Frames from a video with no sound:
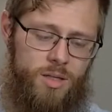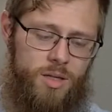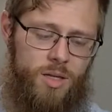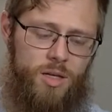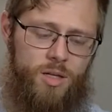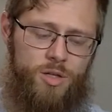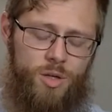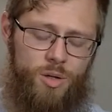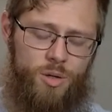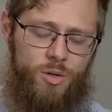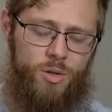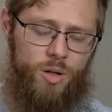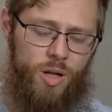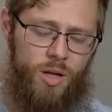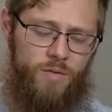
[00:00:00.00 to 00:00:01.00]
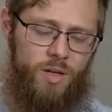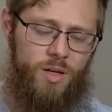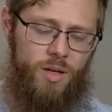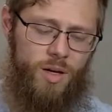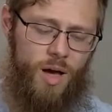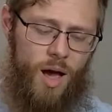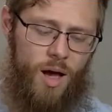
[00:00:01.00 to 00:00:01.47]
the eternal
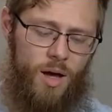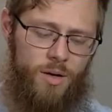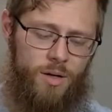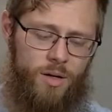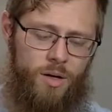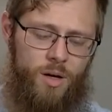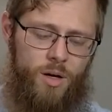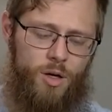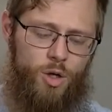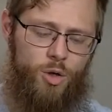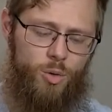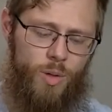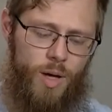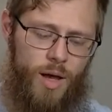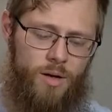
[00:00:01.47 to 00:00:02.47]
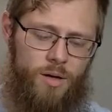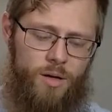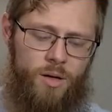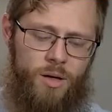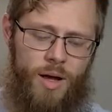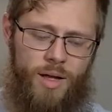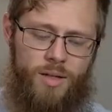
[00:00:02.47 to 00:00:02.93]
living God,
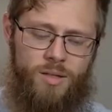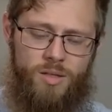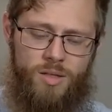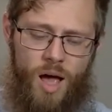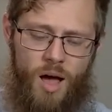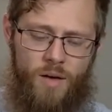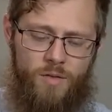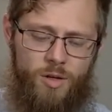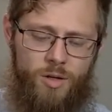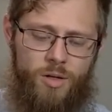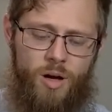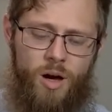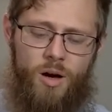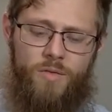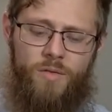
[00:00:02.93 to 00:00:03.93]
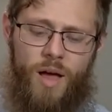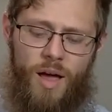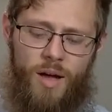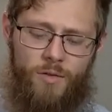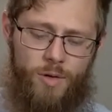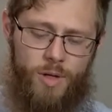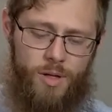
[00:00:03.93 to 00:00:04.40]
creator and sovereign of
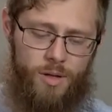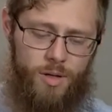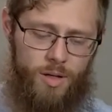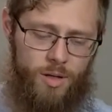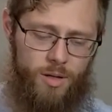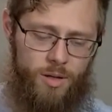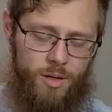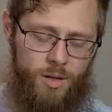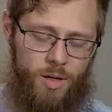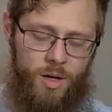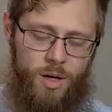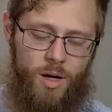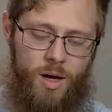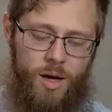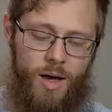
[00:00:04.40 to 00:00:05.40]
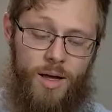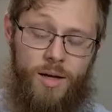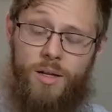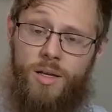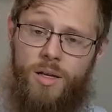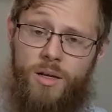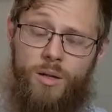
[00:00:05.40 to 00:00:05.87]
everything and
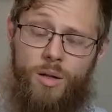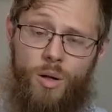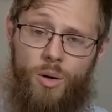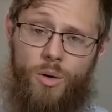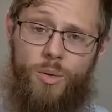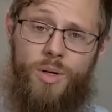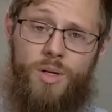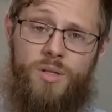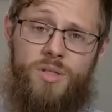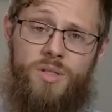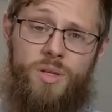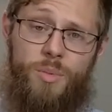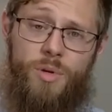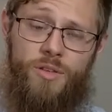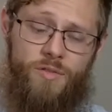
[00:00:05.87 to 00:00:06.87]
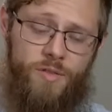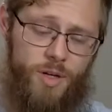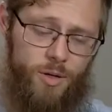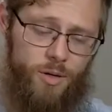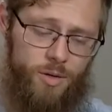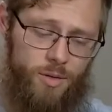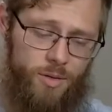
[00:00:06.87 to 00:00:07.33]
he alone is to be
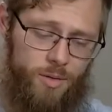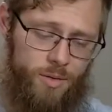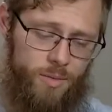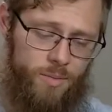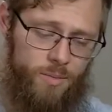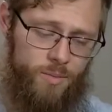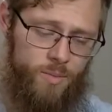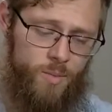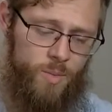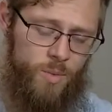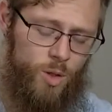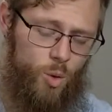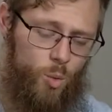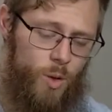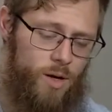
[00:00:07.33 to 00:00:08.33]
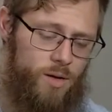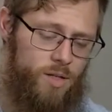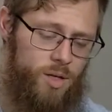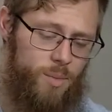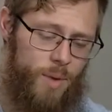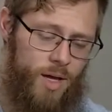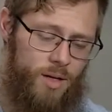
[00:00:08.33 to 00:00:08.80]
feared. We are
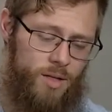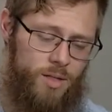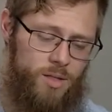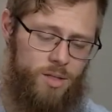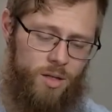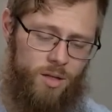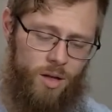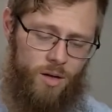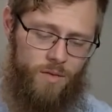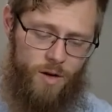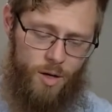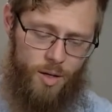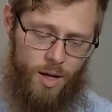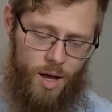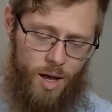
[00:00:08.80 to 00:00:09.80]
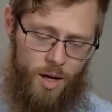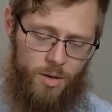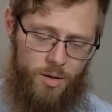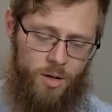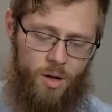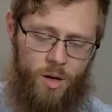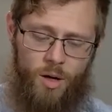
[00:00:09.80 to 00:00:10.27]
commanded to love our
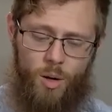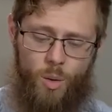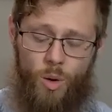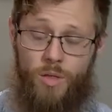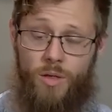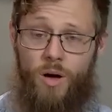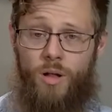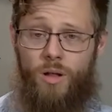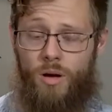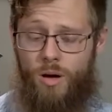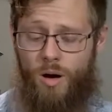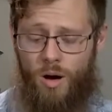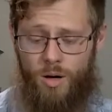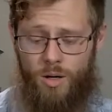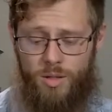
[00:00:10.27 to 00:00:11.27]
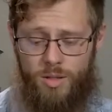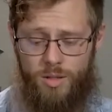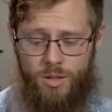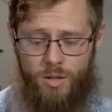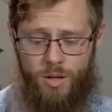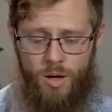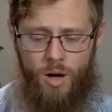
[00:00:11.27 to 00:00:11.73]
God with all our heart,
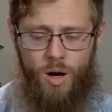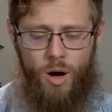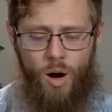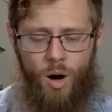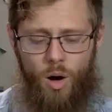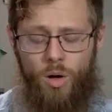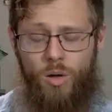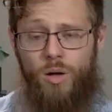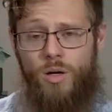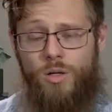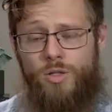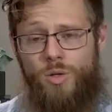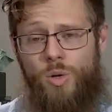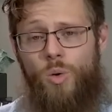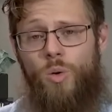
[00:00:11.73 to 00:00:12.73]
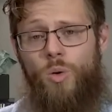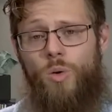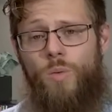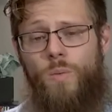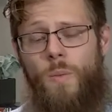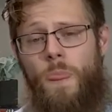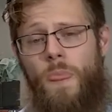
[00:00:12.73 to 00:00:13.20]
all our
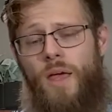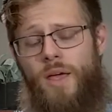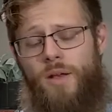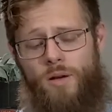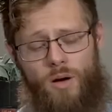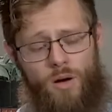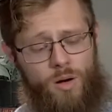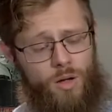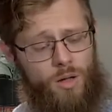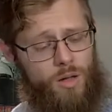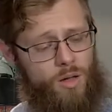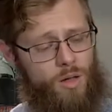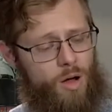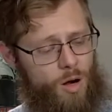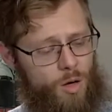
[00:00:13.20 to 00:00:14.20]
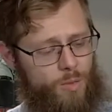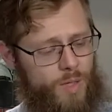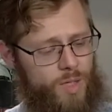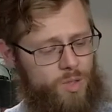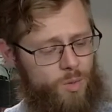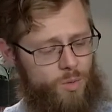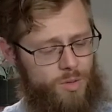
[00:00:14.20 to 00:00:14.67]
soul, and all our
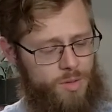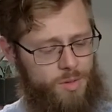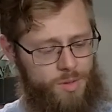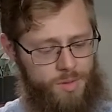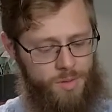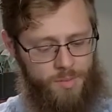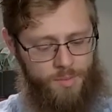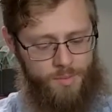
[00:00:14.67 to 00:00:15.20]
resources.